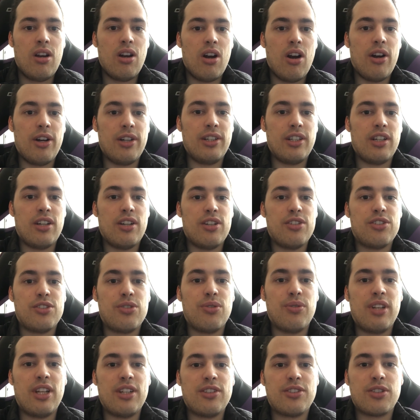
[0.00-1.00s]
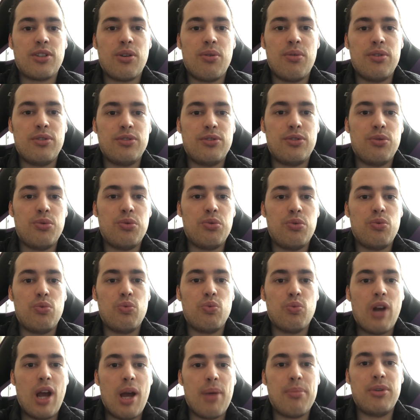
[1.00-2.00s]
Alright guys, so that's going to
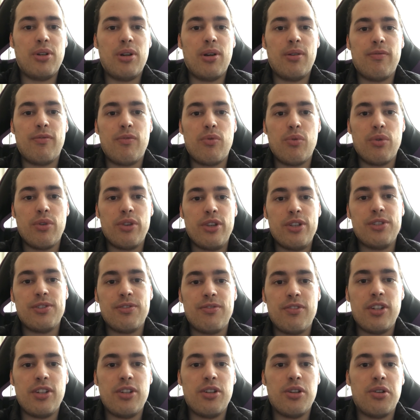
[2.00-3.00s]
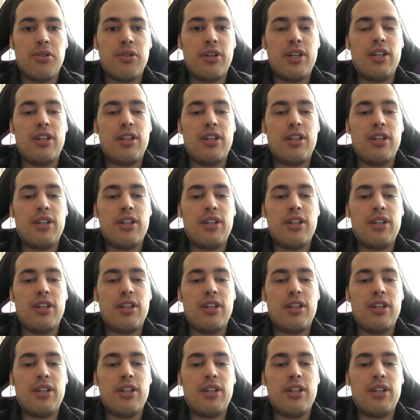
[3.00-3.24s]
wrap it up for this video,